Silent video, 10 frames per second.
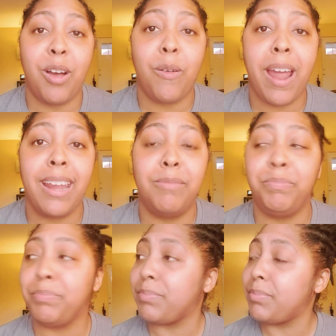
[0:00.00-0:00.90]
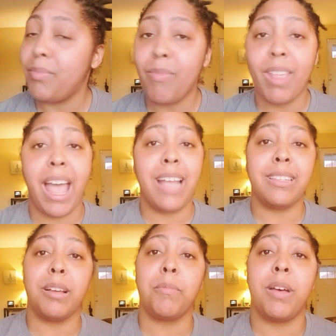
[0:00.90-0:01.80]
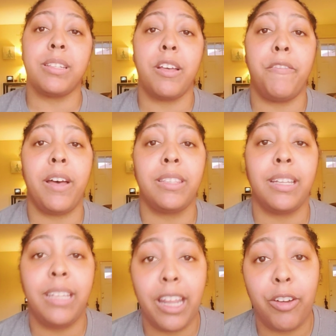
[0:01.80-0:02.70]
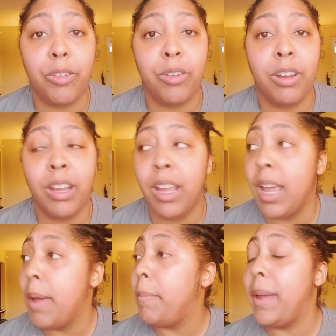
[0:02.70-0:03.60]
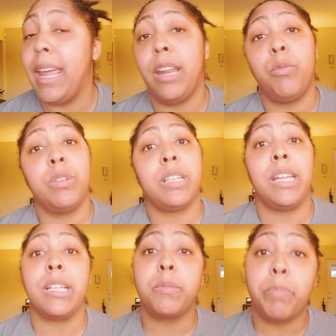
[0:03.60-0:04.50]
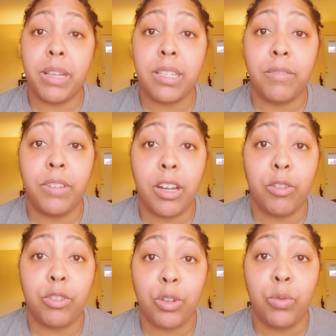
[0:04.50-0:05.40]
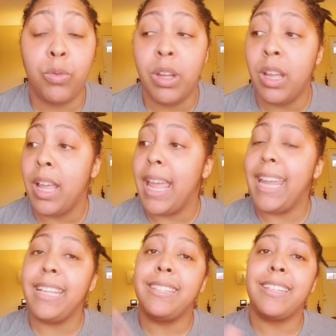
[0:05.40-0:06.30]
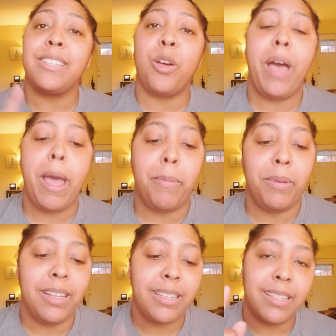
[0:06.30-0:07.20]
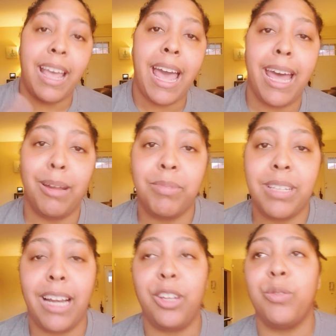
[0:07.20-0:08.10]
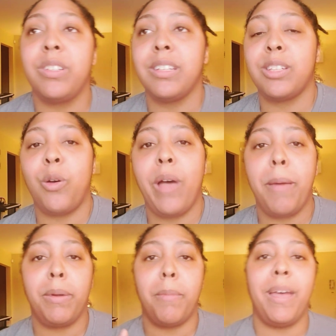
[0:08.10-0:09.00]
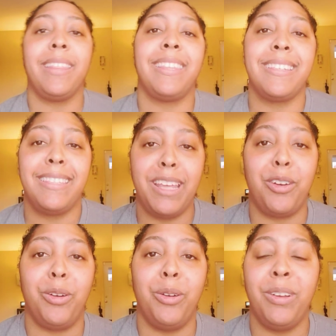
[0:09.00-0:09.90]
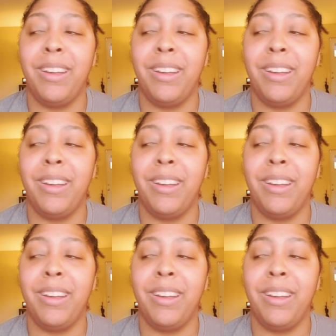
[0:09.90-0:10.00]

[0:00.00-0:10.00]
right? I took myself out to dinner. Man, it was an expensive dinner too. And it just so happened, this is God, I'm telling you, it just so happened I'm at this dinner